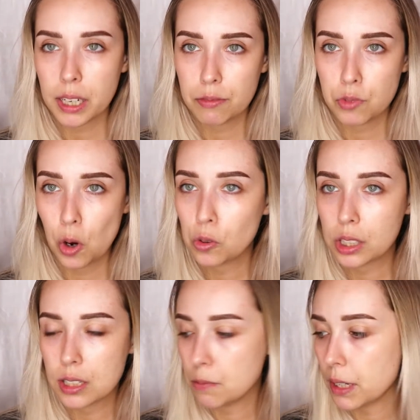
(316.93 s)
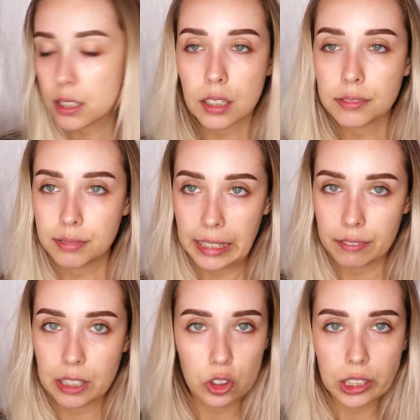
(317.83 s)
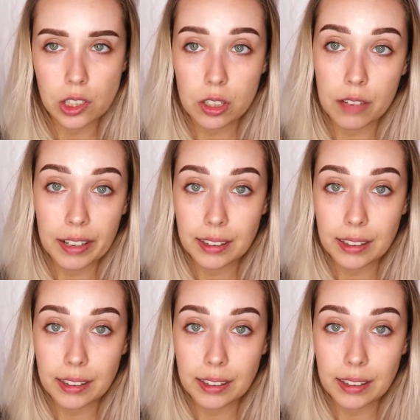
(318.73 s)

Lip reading: but I totally see myself like finishing this off.